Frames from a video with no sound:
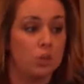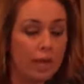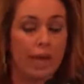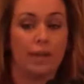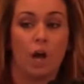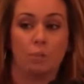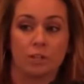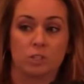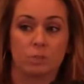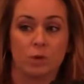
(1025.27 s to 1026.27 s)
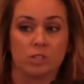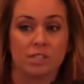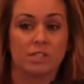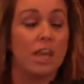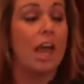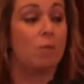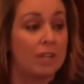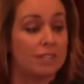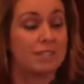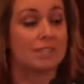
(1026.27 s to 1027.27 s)
you can help expose this, and
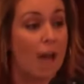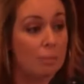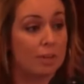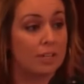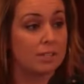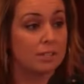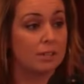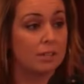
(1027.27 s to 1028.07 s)
we can stop it.